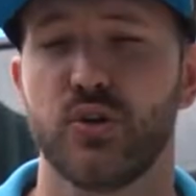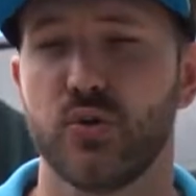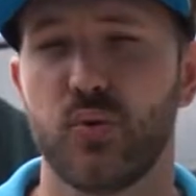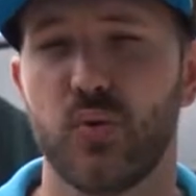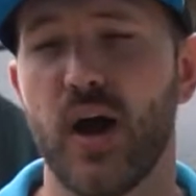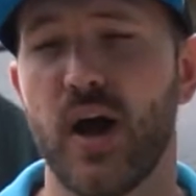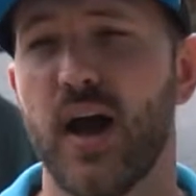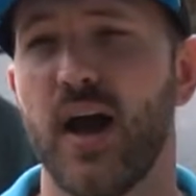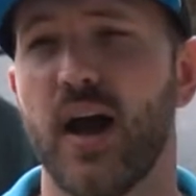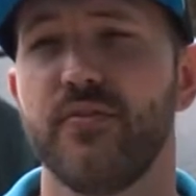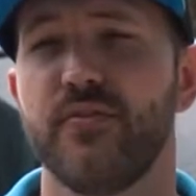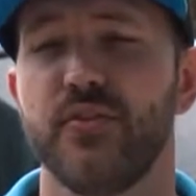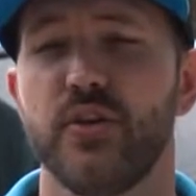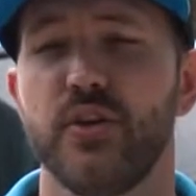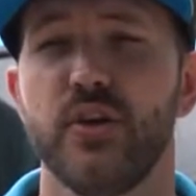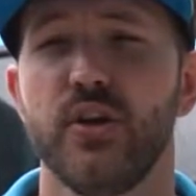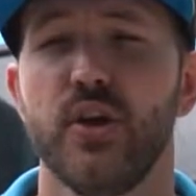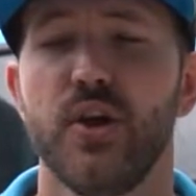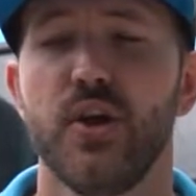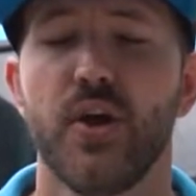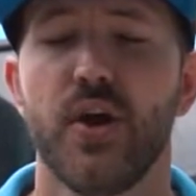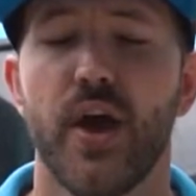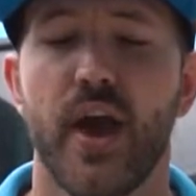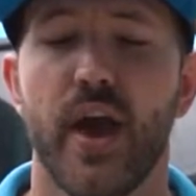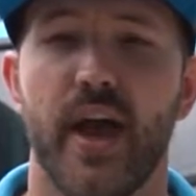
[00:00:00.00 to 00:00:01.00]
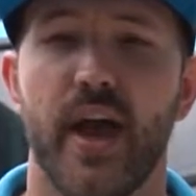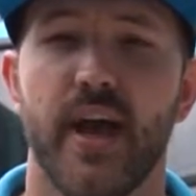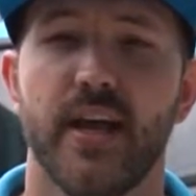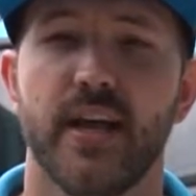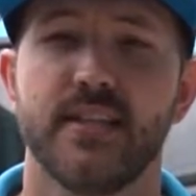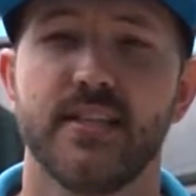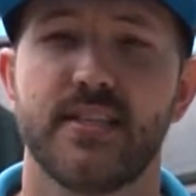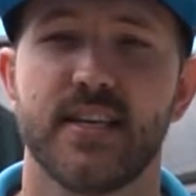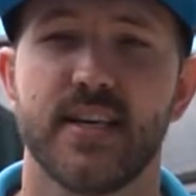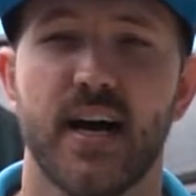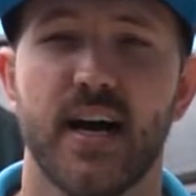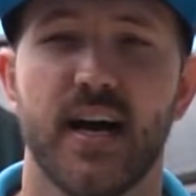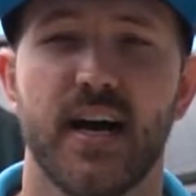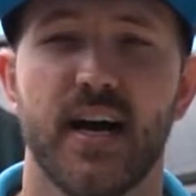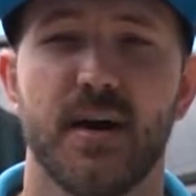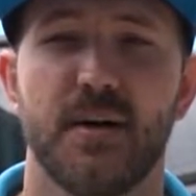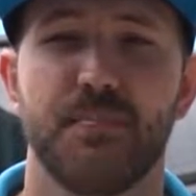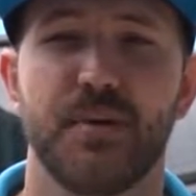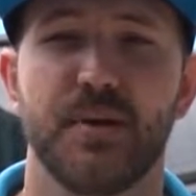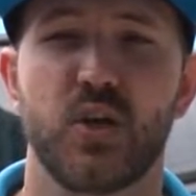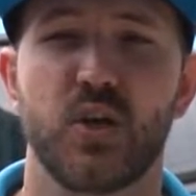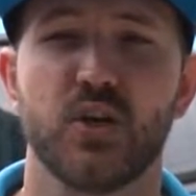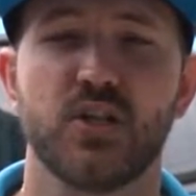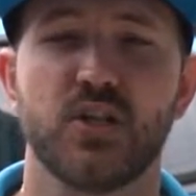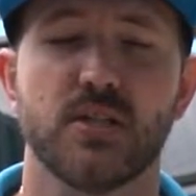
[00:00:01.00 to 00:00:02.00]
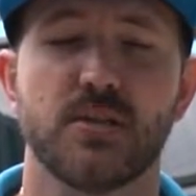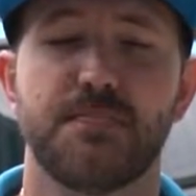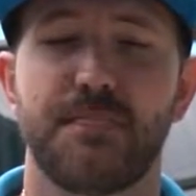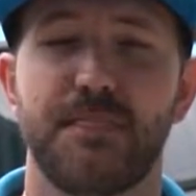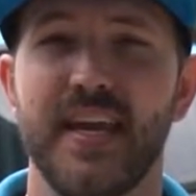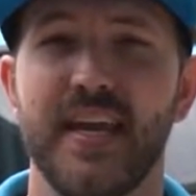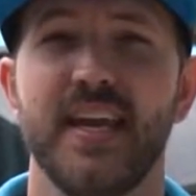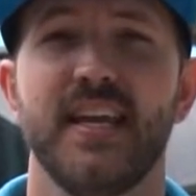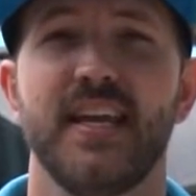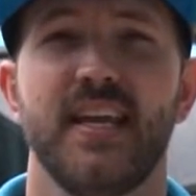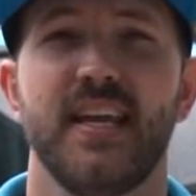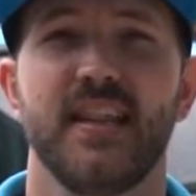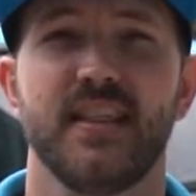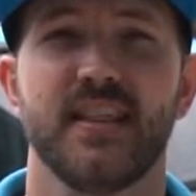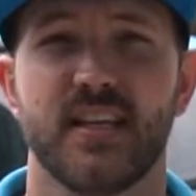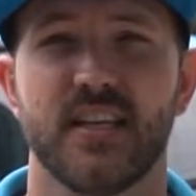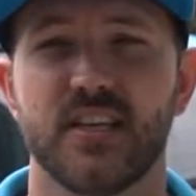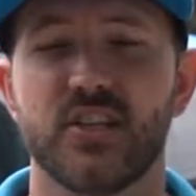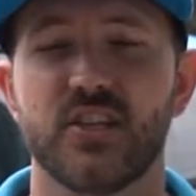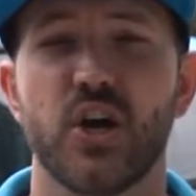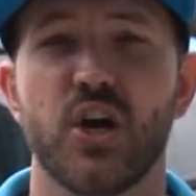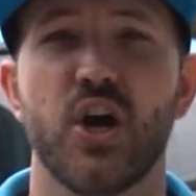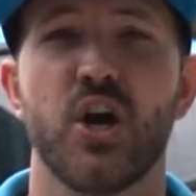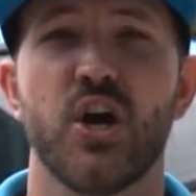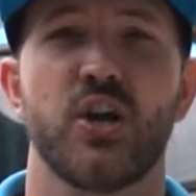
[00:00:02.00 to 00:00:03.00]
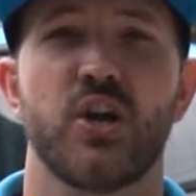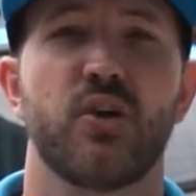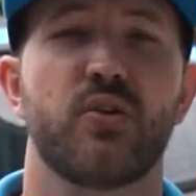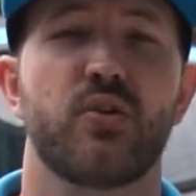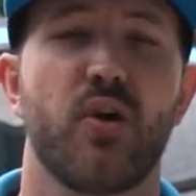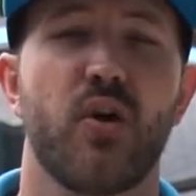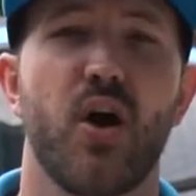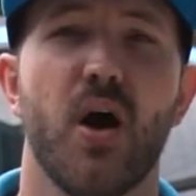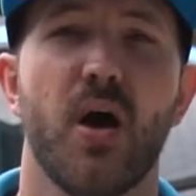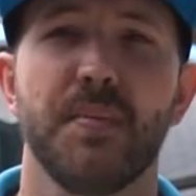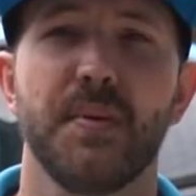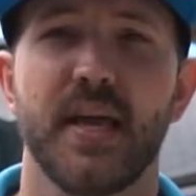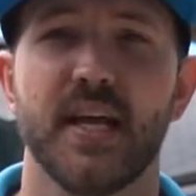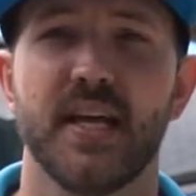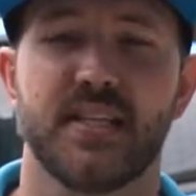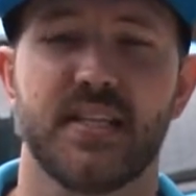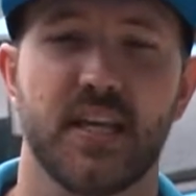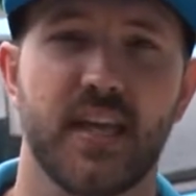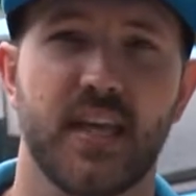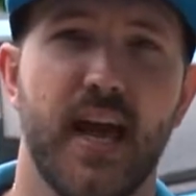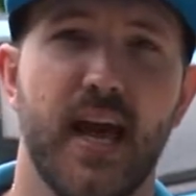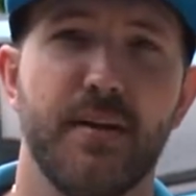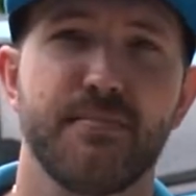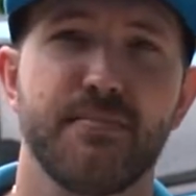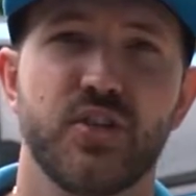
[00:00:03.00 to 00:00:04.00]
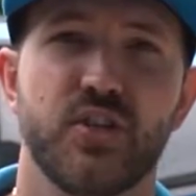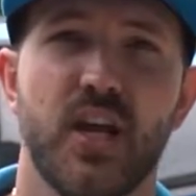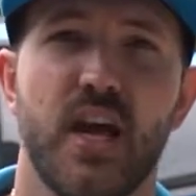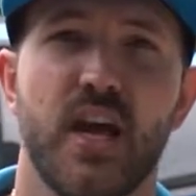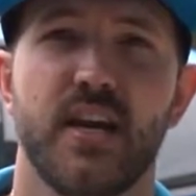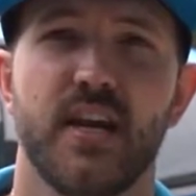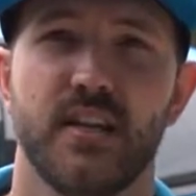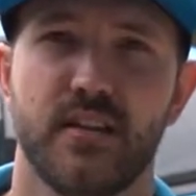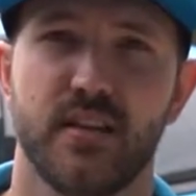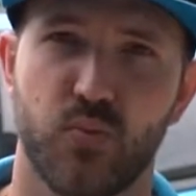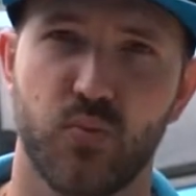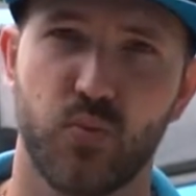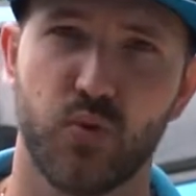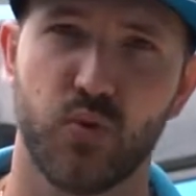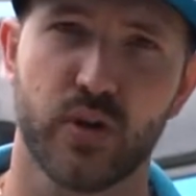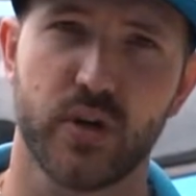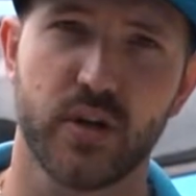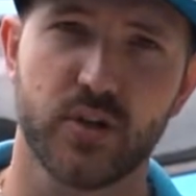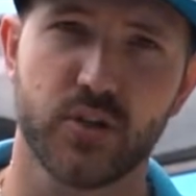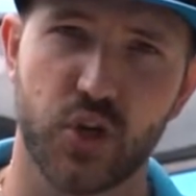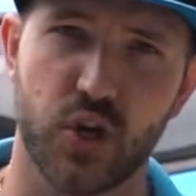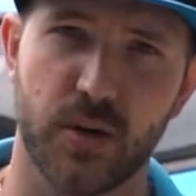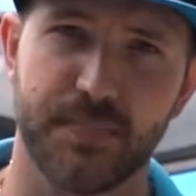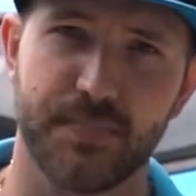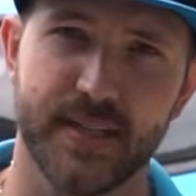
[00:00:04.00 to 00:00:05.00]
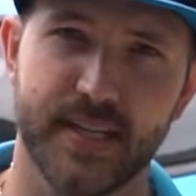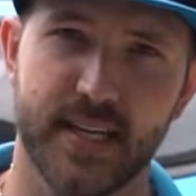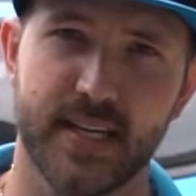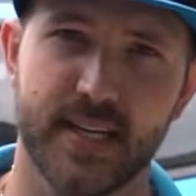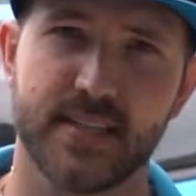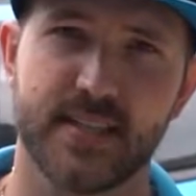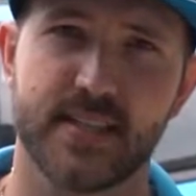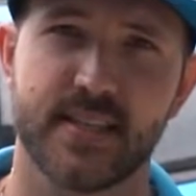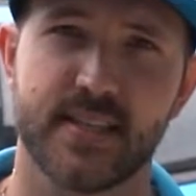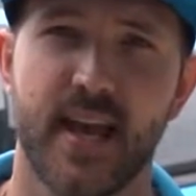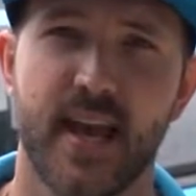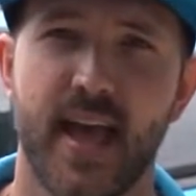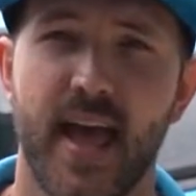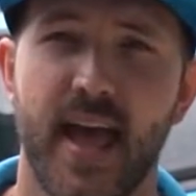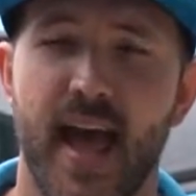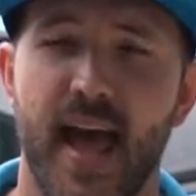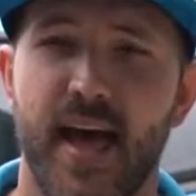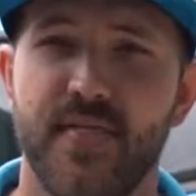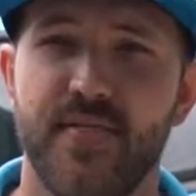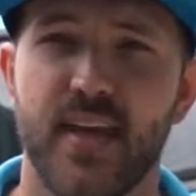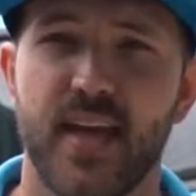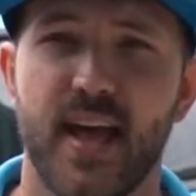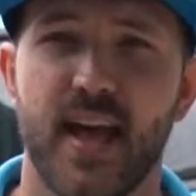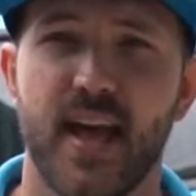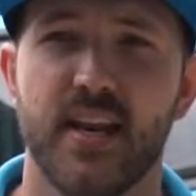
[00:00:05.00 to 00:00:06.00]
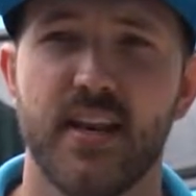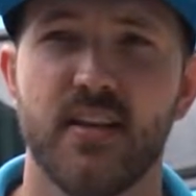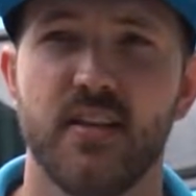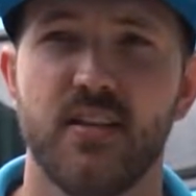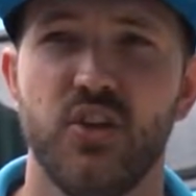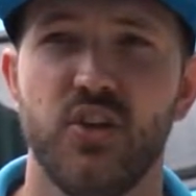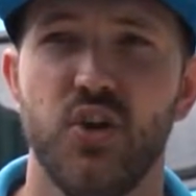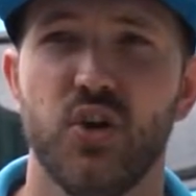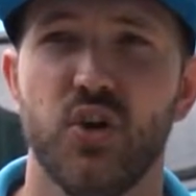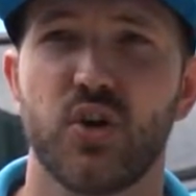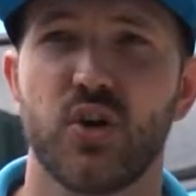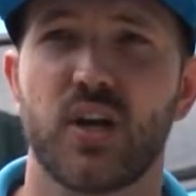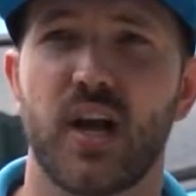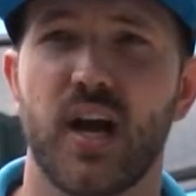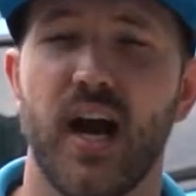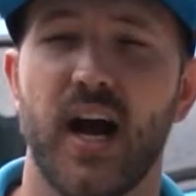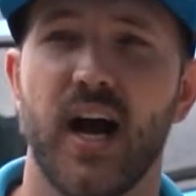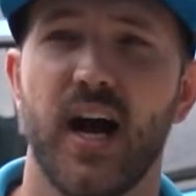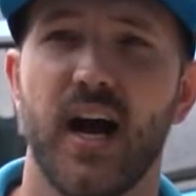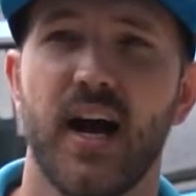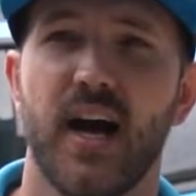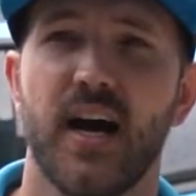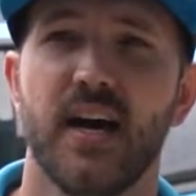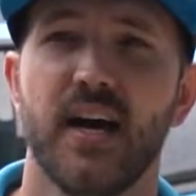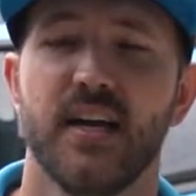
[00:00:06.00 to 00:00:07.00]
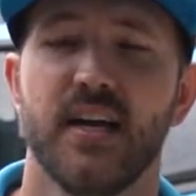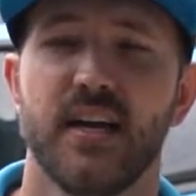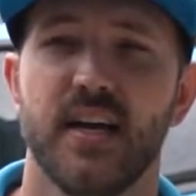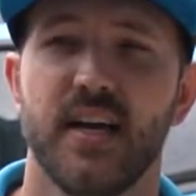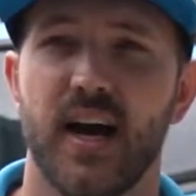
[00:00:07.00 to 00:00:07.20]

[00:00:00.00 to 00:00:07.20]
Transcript: what have you. And because it's beading, the dirt and grime gets encapsulated in the water droplets, and then your car